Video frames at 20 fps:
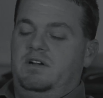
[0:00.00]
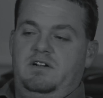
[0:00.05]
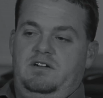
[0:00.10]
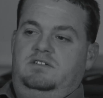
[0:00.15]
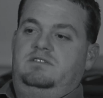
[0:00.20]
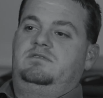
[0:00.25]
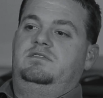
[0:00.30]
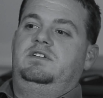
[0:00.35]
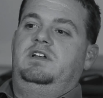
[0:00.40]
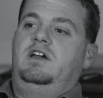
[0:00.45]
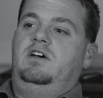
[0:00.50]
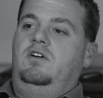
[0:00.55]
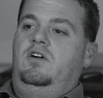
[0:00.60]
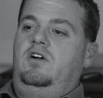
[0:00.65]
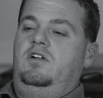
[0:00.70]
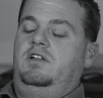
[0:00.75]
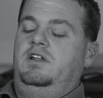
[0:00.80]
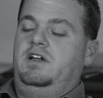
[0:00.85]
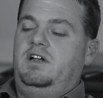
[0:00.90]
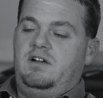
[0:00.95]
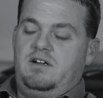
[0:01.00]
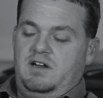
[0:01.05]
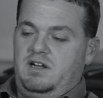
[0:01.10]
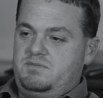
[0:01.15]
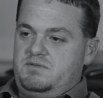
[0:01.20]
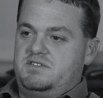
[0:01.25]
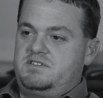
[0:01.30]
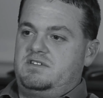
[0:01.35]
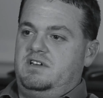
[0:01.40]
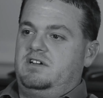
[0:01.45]
I heard yell clear, and I'm
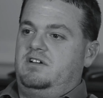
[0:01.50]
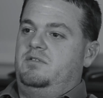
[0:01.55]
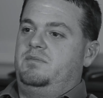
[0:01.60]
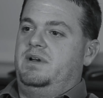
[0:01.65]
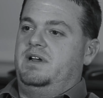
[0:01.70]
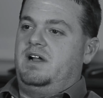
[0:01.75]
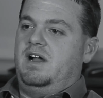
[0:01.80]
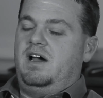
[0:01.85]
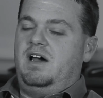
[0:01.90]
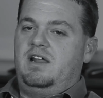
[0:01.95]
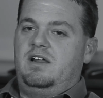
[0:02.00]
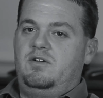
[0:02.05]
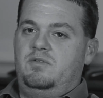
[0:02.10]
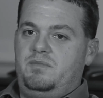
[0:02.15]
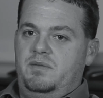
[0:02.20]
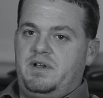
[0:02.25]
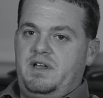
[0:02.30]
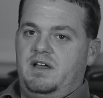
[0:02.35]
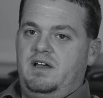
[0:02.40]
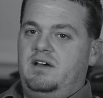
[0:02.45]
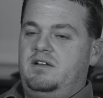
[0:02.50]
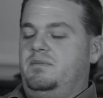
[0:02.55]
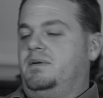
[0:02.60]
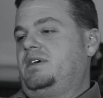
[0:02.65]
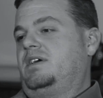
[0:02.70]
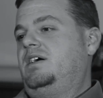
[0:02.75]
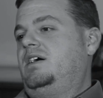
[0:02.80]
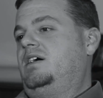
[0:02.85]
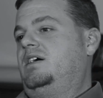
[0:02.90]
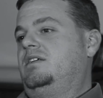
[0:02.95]
just like, oh my God, oh my God, oh my
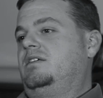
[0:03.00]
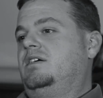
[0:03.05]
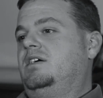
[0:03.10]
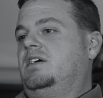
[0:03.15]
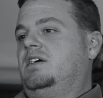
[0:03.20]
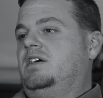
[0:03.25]
God.